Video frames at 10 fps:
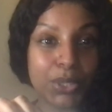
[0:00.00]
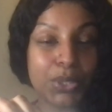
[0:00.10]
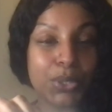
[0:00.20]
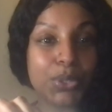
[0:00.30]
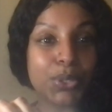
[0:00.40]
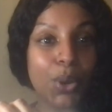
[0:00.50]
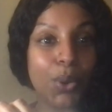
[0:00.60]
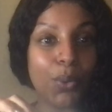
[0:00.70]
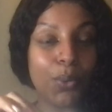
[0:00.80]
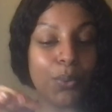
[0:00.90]

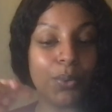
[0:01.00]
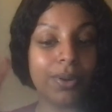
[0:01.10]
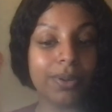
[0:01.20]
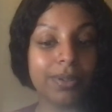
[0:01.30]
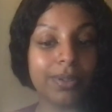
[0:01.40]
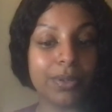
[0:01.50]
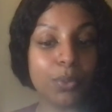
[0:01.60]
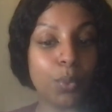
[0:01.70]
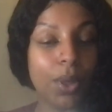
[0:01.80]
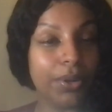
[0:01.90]
So
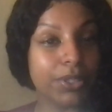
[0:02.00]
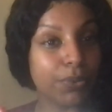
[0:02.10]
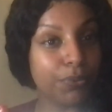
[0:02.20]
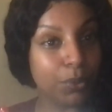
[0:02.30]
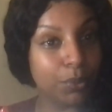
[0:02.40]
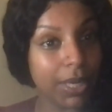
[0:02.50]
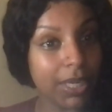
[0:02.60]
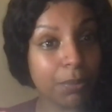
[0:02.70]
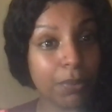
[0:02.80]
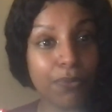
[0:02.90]
whether it's a few
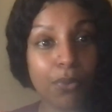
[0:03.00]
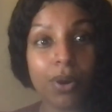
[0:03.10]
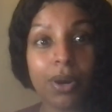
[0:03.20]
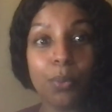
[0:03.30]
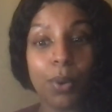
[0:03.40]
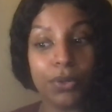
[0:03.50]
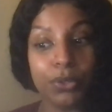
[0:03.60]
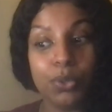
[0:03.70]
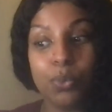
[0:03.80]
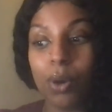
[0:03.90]
days before, whether
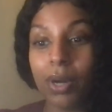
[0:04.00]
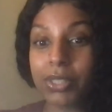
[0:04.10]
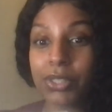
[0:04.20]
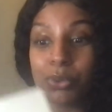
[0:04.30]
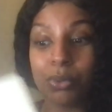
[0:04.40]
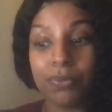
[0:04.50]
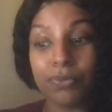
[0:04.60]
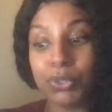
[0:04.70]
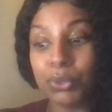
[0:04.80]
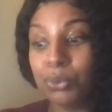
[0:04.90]
you want to sort
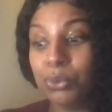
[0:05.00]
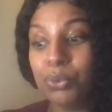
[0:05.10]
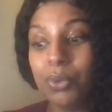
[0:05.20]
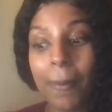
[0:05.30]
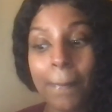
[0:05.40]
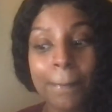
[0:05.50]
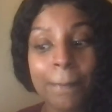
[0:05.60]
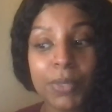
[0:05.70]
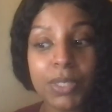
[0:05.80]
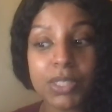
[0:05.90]
of do
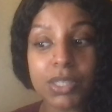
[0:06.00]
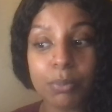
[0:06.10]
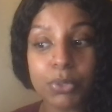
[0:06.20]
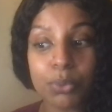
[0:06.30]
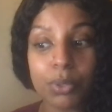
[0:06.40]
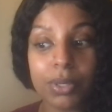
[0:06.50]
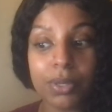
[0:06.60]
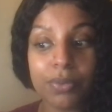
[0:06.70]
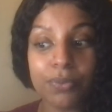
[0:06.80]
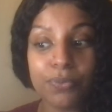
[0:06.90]
some sort
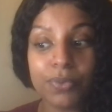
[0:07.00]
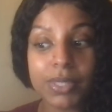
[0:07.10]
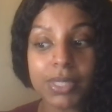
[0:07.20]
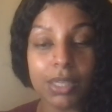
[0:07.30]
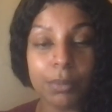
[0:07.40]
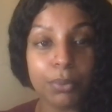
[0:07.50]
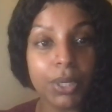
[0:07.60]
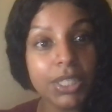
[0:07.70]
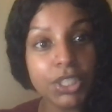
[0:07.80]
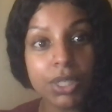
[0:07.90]
of
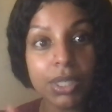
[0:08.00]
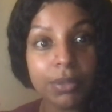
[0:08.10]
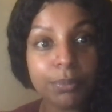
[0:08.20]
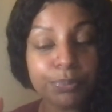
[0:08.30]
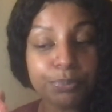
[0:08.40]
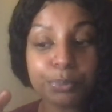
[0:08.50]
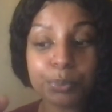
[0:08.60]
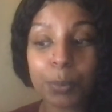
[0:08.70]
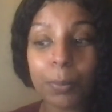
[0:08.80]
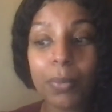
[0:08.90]
celebration
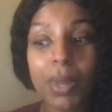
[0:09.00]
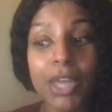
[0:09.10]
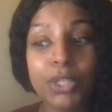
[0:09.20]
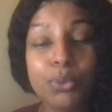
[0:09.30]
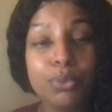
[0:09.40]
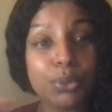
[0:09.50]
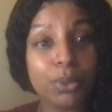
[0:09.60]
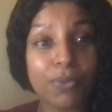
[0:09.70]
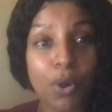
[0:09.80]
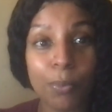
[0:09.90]
and you sort
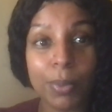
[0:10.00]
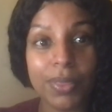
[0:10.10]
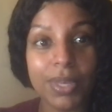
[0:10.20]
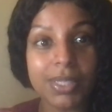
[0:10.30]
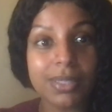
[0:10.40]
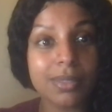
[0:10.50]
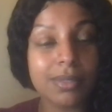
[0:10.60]
of open this,